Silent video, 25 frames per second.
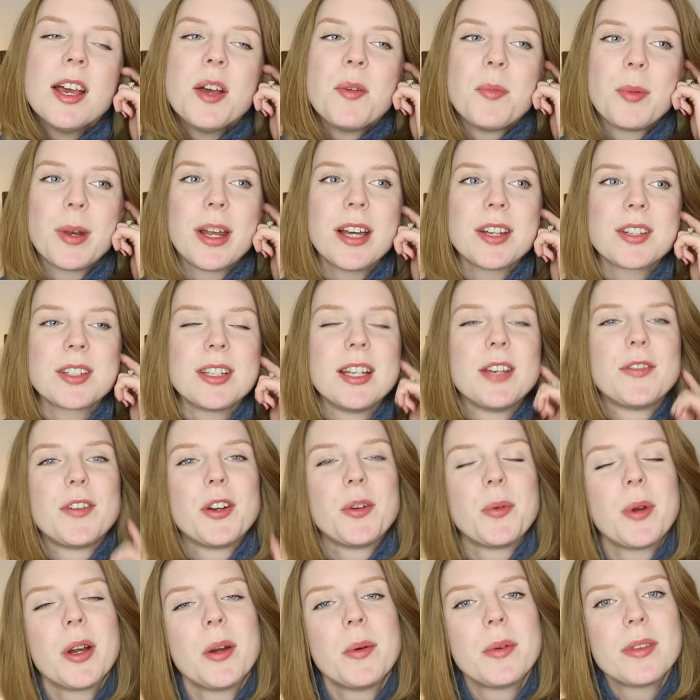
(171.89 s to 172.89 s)
But actually if I
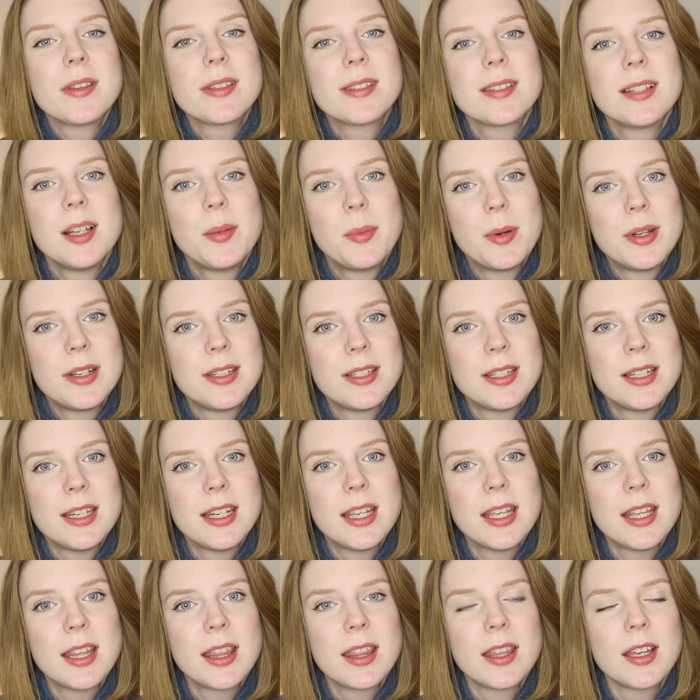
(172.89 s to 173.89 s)
wear it with a slip
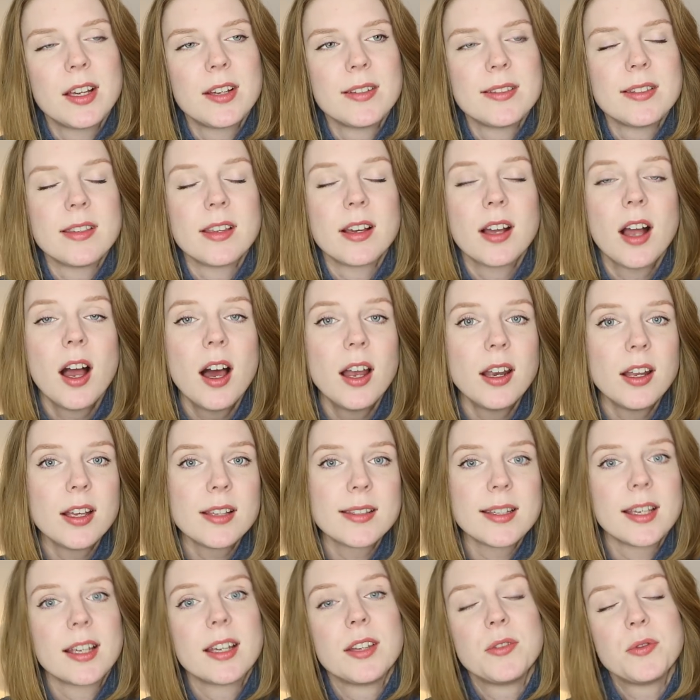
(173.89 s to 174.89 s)
underneath, because of the
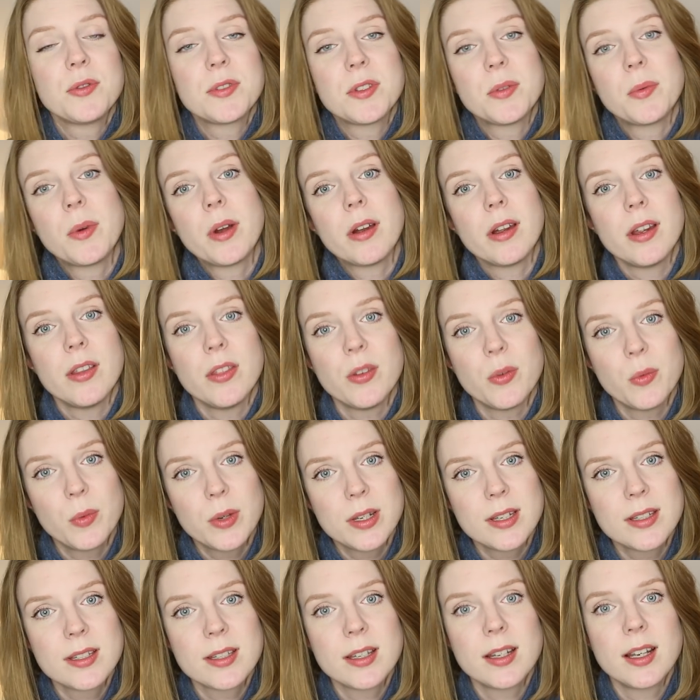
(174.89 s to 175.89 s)
colours, I can also wear it in the
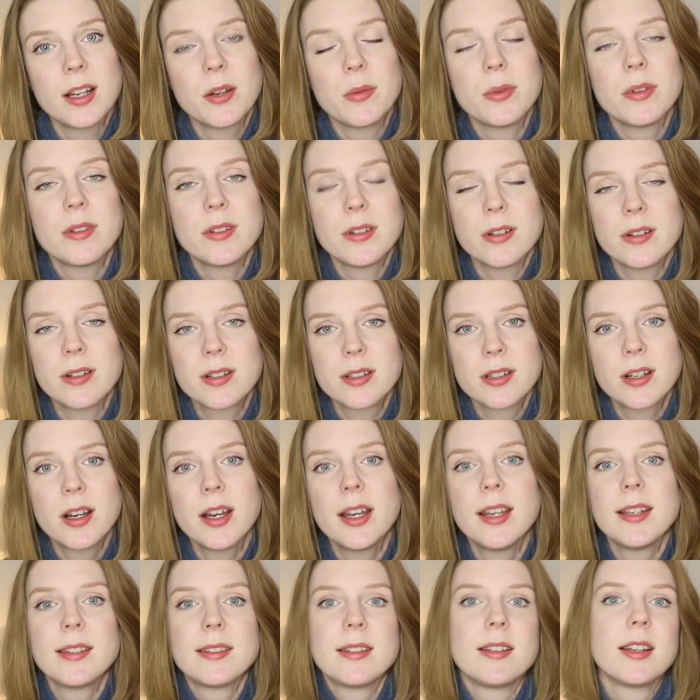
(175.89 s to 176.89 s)
winter like with dark
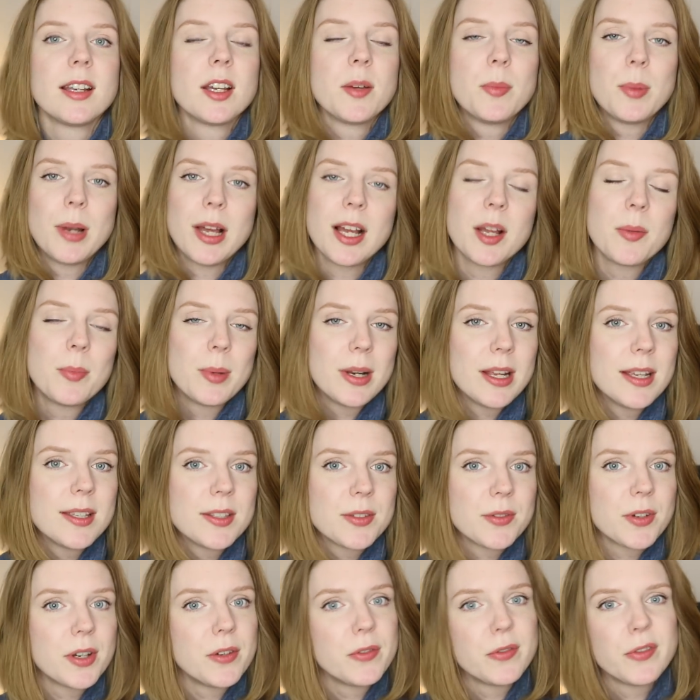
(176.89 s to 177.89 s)
tights and like a black
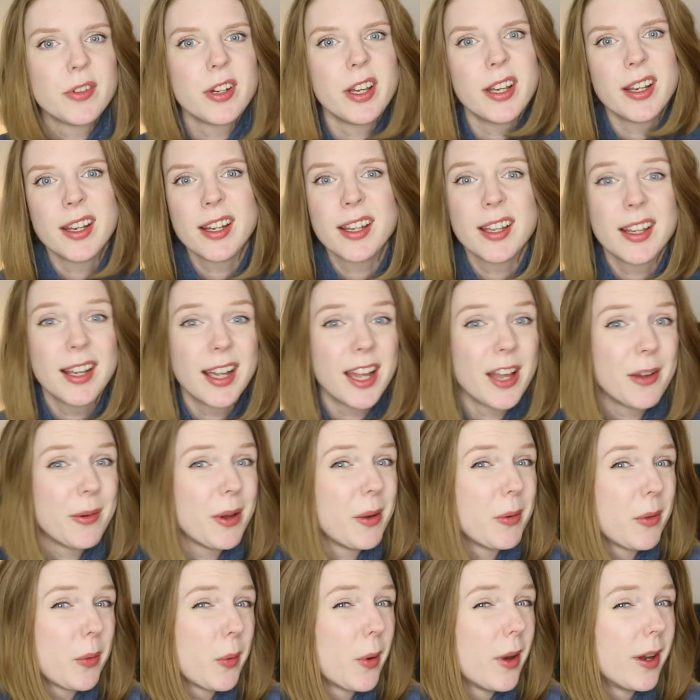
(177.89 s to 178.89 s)
blazer over it and I can get away
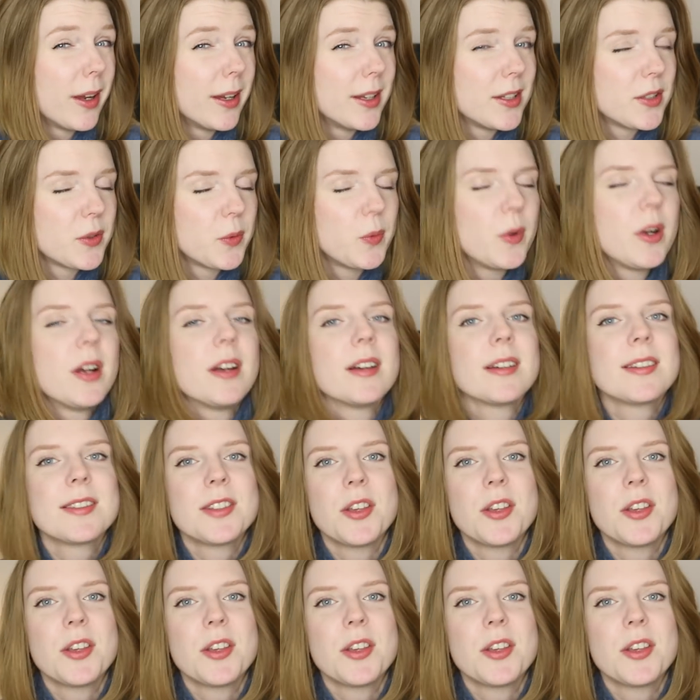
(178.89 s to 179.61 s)
with wearing it to work.